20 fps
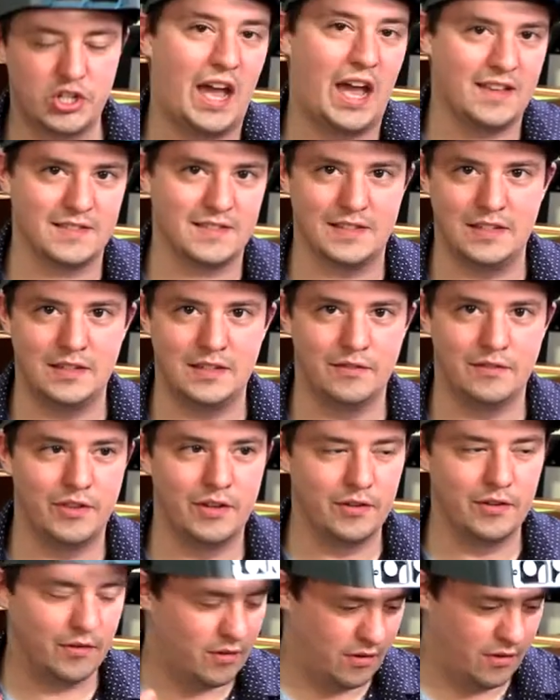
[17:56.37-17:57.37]
chassis of
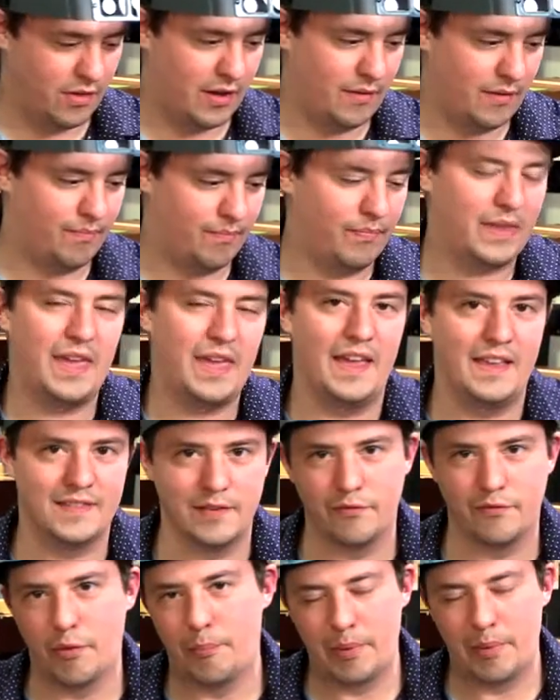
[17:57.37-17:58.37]
the, or the
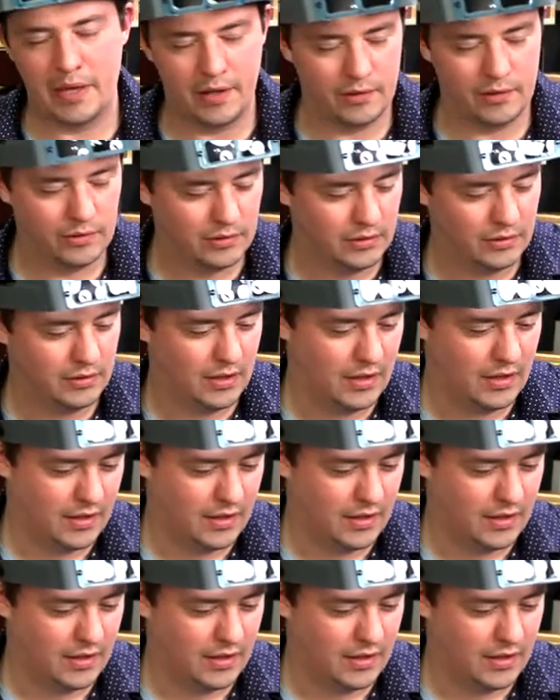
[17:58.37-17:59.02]
case of the pedal.